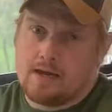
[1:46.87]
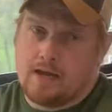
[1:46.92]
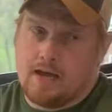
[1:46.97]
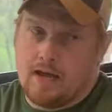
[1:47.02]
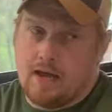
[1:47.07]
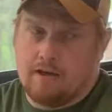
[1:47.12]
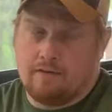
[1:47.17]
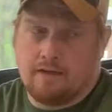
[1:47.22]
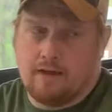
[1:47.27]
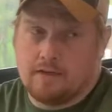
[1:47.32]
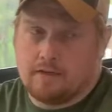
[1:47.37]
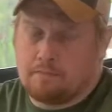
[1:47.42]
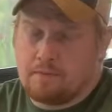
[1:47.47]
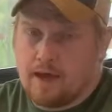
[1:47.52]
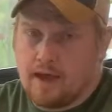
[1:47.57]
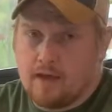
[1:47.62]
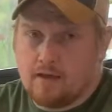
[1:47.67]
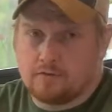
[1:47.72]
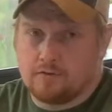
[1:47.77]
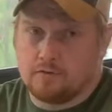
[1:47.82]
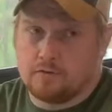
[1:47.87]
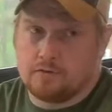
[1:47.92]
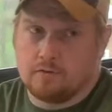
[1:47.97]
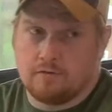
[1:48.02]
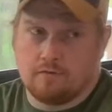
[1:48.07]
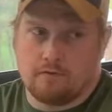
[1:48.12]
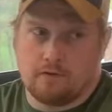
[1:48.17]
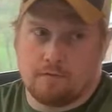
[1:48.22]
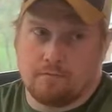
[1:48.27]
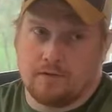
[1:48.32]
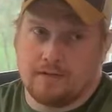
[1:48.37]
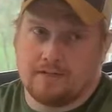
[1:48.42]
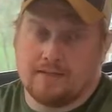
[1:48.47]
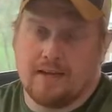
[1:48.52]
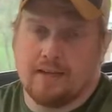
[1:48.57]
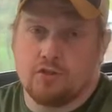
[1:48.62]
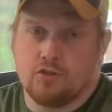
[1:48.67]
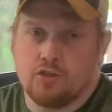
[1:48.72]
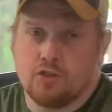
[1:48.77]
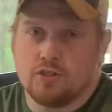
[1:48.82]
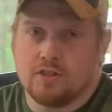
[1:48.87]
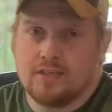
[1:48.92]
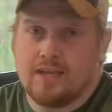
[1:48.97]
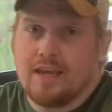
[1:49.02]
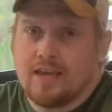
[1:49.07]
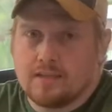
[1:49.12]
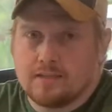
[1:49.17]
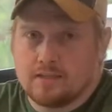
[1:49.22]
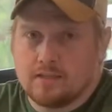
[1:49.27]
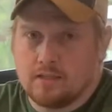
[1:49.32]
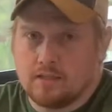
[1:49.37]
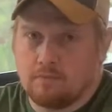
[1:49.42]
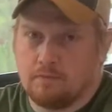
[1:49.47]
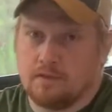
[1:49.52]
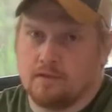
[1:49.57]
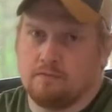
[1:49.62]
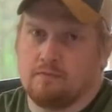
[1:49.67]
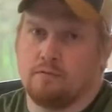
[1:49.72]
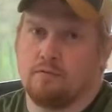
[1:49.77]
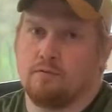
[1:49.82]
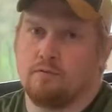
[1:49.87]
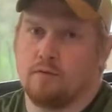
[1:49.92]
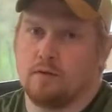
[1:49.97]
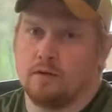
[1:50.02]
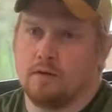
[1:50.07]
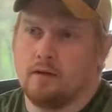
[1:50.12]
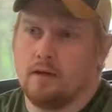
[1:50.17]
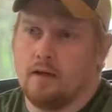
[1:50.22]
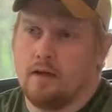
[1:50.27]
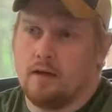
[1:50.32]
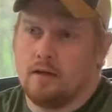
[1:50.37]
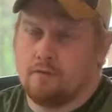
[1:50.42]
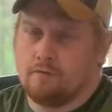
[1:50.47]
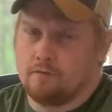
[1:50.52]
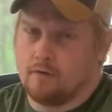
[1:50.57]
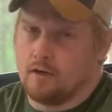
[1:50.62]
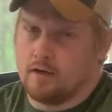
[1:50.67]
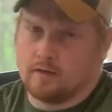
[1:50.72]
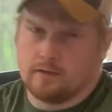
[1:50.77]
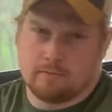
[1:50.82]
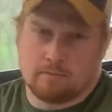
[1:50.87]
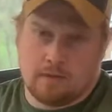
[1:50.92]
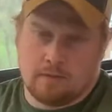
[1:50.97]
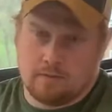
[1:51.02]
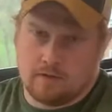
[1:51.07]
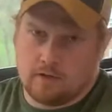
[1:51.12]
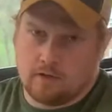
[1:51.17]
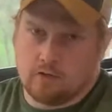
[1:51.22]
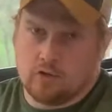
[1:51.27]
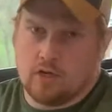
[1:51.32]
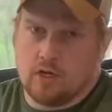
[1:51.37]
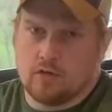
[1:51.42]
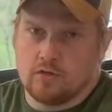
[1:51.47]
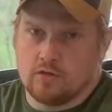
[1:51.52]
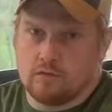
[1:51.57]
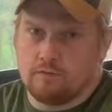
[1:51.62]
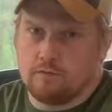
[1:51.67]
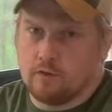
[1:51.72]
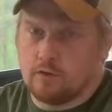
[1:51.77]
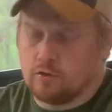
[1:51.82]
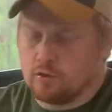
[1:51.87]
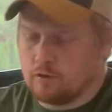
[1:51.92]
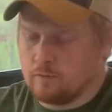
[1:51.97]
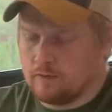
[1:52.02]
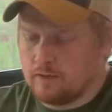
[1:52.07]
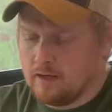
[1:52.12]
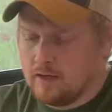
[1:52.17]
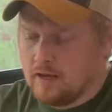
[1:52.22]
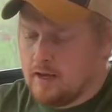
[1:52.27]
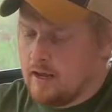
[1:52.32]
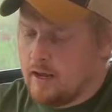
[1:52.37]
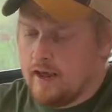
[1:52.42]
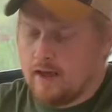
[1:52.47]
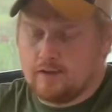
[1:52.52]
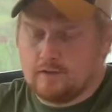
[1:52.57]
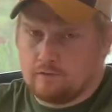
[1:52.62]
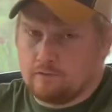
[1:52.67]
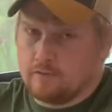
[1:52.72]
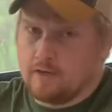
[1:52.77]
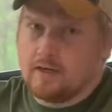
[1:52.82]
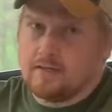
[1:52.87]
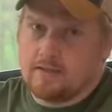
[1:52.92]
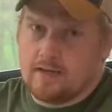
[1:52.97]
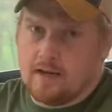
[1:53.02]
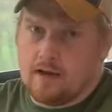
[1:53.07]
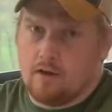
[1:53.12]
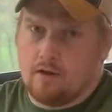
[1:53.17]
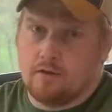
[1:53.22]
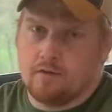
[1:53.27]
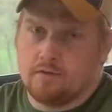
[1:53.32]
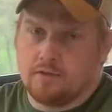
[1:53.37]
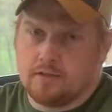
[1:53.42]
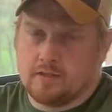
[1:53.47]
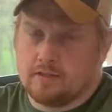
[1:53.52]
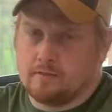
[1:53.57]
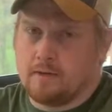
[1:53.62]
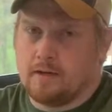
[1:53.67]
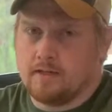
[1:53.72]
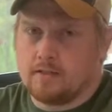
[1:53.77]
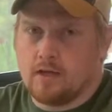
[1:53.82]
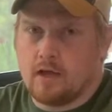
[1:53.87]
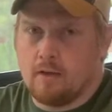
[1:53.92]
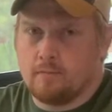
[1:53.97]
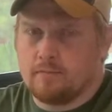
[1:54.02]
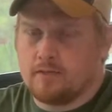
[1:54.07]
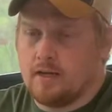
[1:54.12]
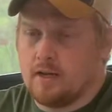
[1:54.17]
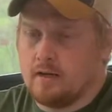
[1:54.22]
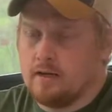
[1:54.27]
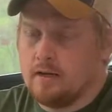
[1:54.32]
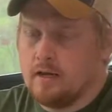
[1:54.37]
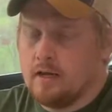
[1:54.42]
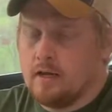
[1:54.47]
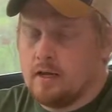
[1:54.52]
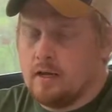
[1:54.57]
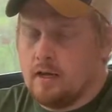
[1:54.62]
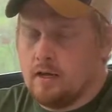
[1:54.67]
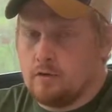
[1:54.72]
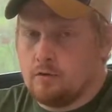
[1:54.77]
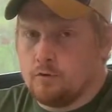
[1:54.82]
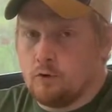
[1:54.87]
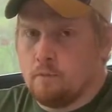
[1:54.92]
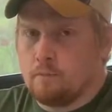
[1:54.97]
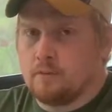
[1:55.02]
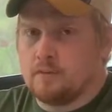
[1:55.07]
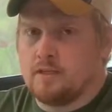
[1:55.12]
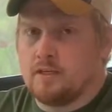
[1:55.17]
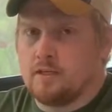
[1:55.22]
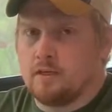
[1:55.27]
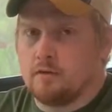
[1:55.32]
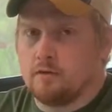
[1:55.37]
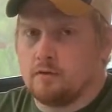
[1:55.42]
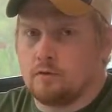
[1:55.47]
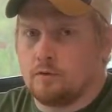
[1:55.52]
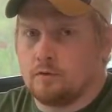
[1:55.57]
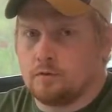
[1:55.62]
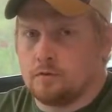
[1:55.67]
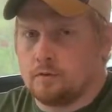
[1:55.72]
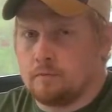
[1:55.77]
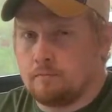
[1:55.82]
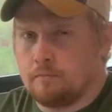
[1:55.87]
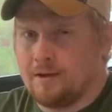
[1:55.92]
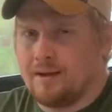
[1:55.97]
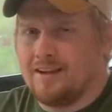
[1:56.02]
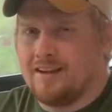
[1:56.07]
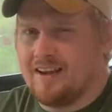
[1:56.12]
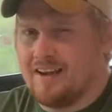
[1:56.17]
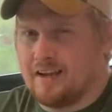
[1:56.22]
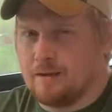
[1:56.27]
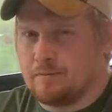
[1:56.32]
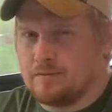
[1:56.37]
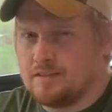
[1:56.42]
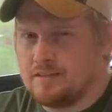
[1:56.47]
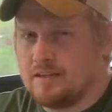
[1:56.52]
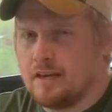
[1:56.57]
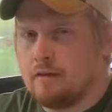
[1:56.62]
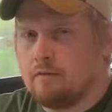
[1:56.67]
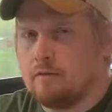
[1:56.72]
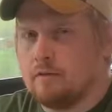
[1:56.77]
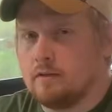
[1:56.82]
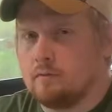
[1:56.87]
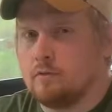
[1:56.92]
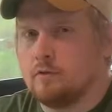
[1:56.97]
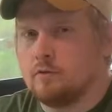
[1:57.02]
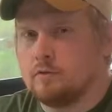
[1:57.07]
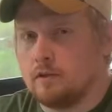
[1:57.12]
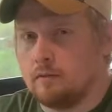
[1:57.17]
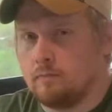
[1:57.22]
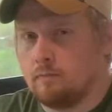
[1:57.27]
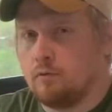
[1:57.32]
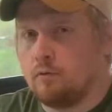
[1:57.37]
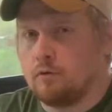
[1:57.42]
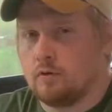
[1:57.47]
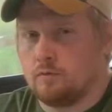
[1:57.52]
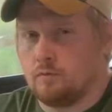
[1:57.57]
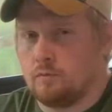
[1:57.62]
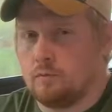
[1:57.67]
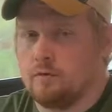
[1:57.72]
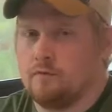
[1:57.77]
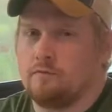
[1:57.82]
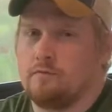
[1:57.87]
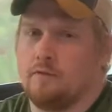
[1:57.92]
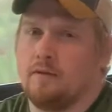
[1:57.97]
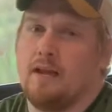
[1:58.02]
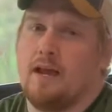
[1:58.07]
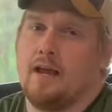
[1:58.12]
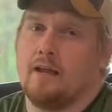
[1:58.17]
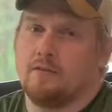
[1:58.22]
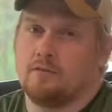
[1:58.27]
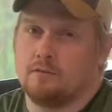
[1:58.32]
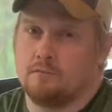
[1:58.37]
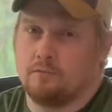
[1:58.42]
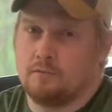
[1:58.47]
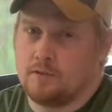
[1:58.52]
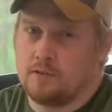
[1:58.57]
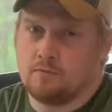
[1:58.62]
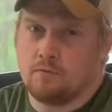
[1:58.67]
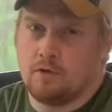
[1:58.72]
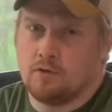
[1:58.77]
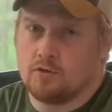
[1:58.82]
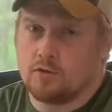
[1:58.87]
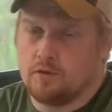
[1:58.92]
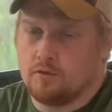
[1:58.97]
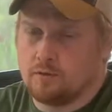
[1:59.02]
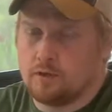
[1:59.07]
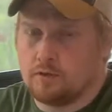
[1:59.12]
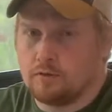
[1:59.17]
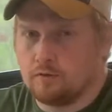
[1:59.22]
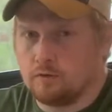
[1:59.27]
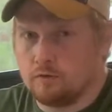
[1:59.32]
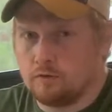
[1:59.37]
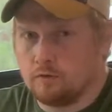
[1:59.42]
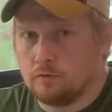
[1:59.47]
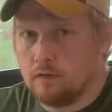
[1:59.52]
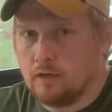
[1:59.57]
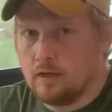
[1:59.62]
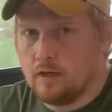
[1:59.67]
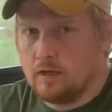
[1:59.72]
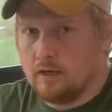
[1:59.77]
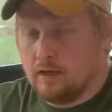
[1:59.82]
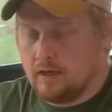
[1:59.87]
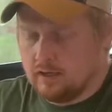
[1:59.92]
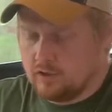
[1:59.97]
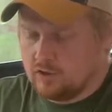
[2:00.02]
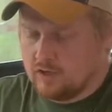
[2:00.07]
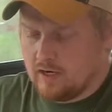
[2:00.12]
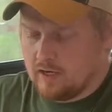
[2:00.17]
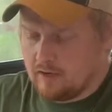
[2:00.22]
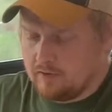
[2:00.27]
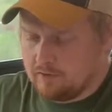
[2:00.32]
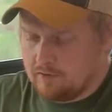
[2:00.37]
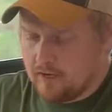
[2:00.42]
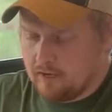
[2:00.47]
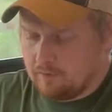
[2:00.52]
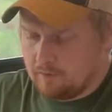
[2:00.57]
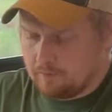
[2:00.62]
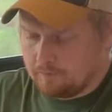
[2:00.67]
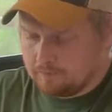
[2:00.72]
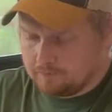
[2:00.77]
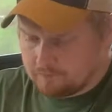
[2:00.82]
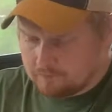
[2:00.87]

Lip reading: I've had to pass on so far because I just can't see the benefit for it for us. Maybe that'll change in the future, but as of right now, this is my top 10 in no particular order, but I am saving the most important one for last. So please watch all the way through and check out that one.